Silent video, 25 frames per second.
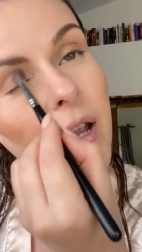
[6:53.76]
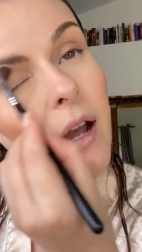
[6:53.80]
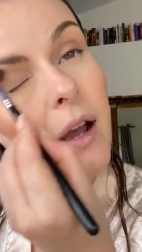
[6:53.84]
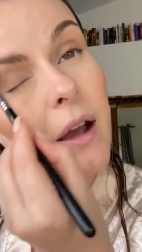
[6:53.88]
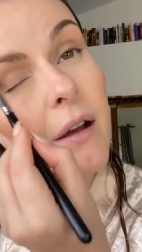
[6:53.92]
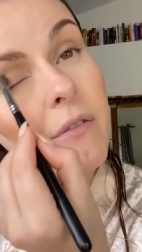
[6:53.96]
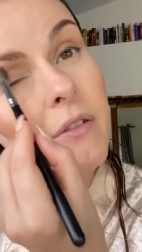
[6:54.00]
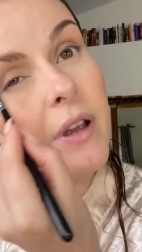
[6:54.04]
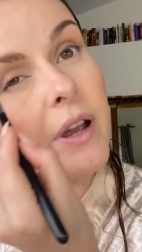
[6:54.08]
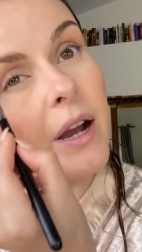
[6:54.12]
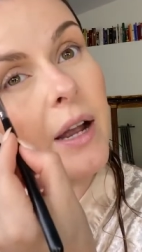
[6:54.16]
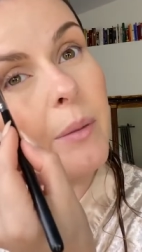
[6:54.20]

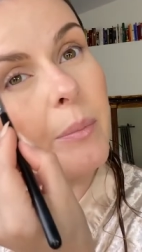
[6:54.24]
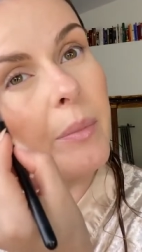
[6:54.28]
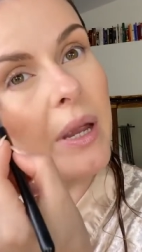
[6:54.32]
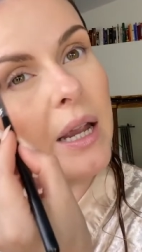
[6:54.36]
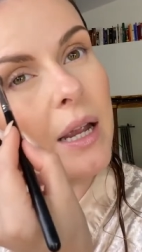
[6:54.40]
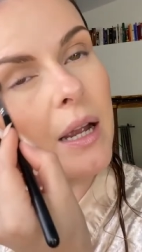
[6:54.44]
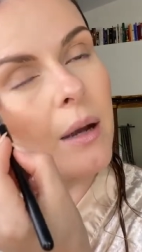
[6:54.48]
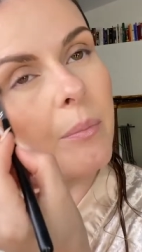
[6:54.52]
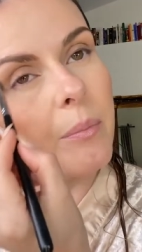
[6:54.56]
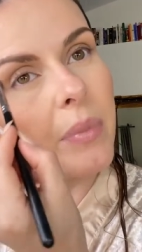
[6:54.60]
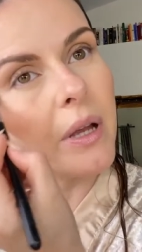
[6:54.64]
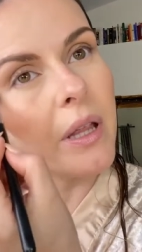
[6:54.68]
heavy eye
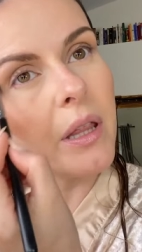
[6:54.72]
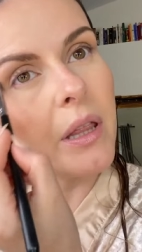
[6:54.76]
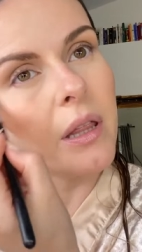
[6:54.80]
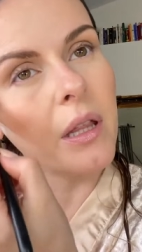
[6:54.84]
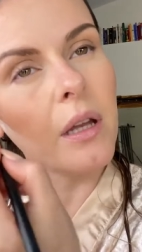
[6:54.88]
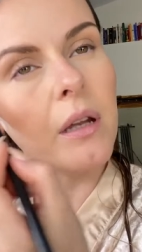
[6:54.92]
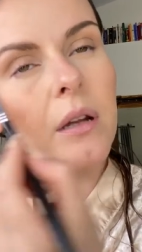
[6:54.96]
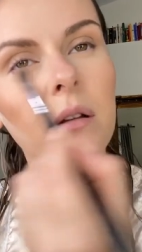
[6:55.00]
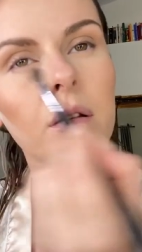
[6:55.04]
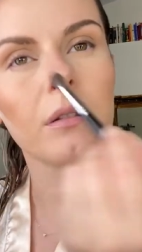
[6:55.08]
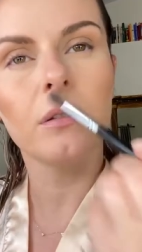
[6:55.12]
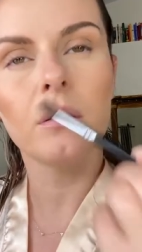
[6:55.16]
makeup, I
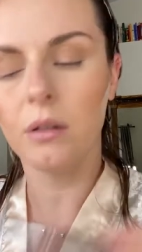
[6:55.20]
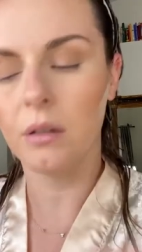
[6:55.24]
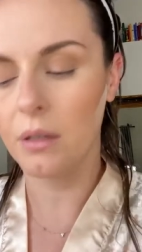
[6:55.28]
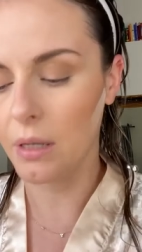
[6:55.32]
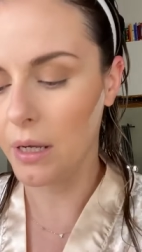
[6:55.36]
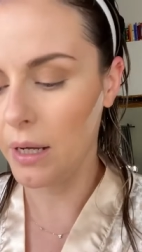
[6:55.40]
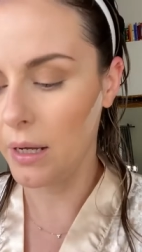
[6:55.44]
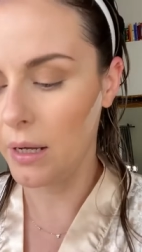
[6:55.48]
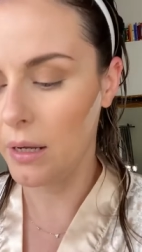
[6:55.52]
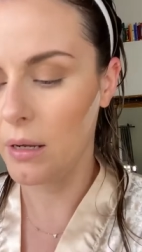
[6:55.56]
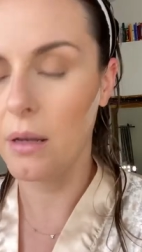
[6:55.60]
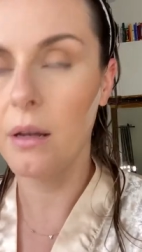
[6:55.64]
think,
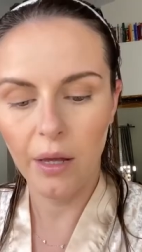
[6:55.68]
today.